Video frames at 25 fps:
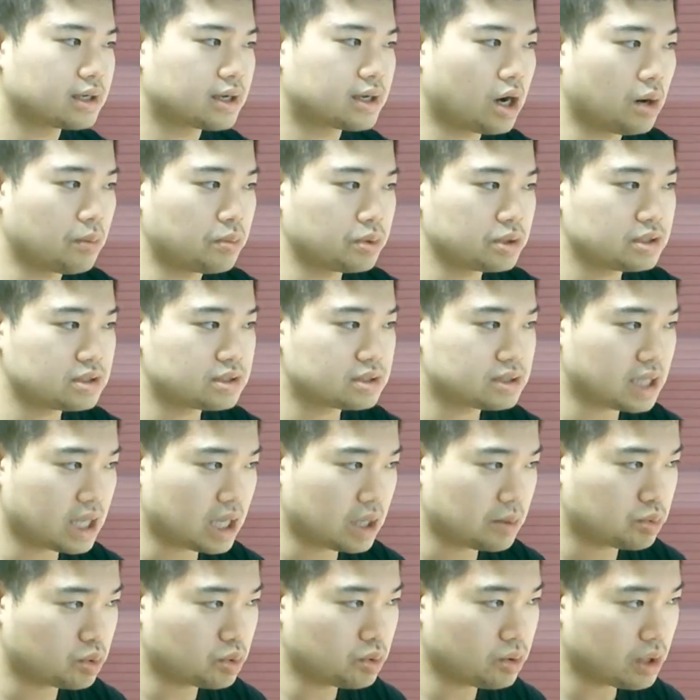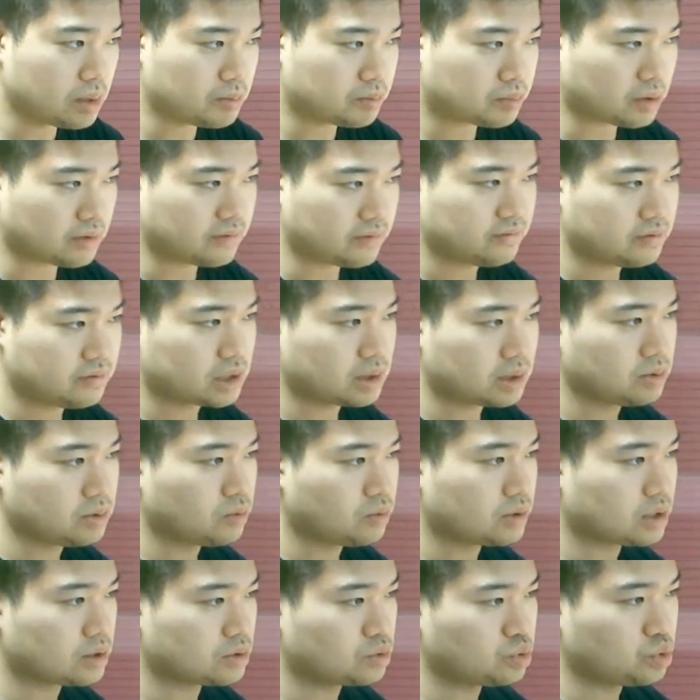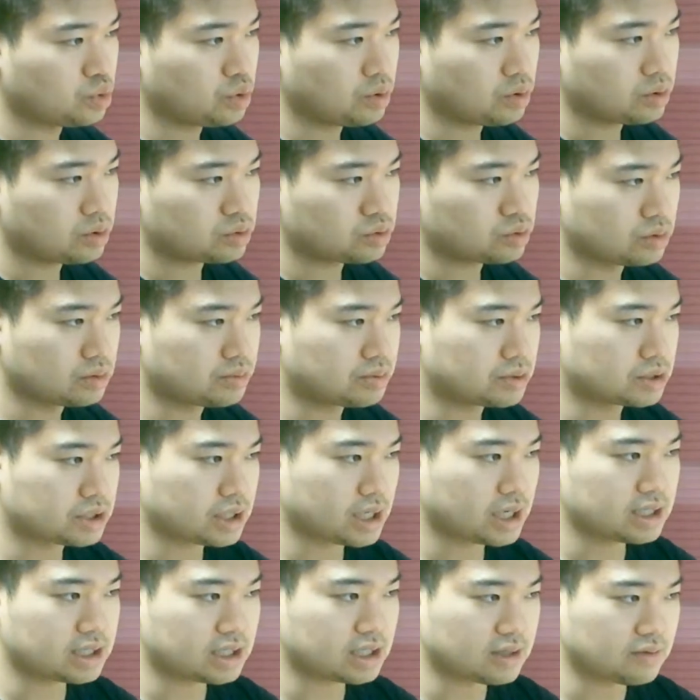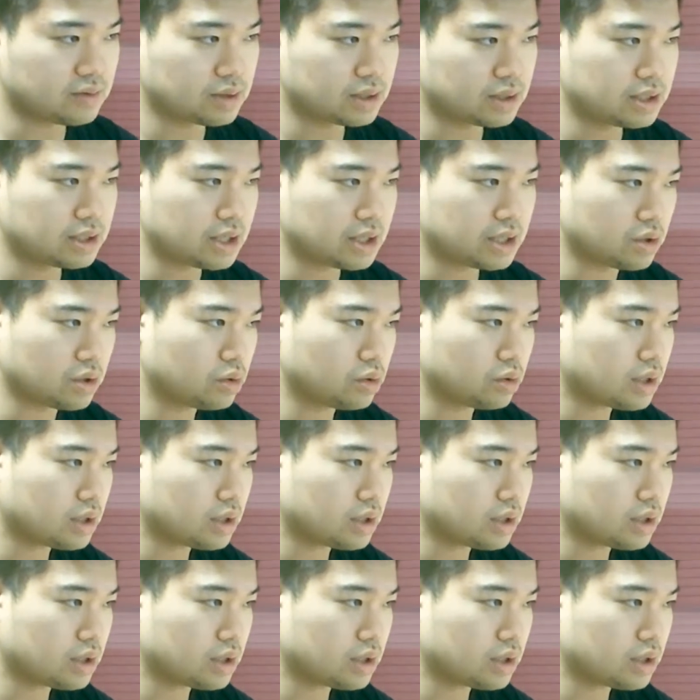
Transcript: company is stable and profitable with a 2% dividend yield